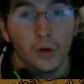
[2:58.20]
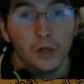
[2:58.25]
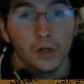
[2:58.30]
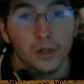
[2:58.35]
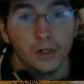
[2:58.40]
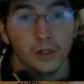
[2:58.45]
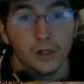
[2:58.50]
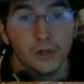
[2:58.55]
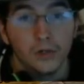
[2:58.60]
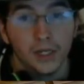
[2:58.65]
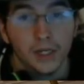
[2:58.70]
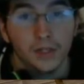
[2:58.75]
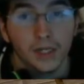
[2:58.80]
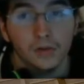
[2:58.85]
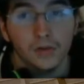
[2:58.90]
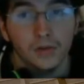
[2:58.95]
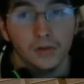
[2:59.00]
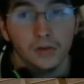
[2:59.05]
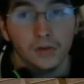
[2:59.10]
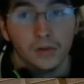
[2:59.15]
1 to
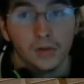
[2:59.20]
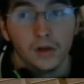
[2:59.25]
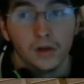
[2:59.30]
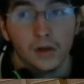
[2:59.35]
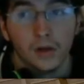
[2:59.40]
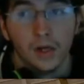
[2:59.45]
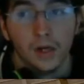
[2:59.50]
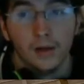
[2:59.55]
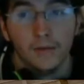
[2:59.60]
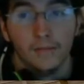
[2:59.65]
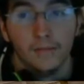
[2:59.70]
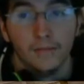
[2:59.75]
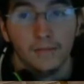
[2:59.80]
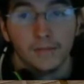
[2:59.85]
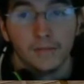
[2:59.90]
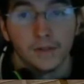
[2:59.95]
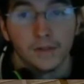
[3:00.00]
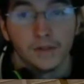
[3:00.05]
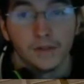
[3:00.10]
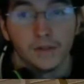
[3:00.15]
2 seconds.
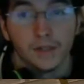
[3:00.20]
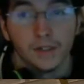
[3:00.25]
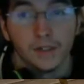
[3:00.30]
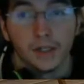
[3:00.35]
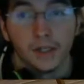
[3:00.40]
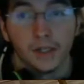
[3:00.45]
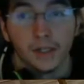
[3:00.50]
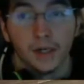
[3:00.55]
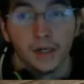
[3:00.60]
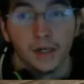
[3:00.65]
Let's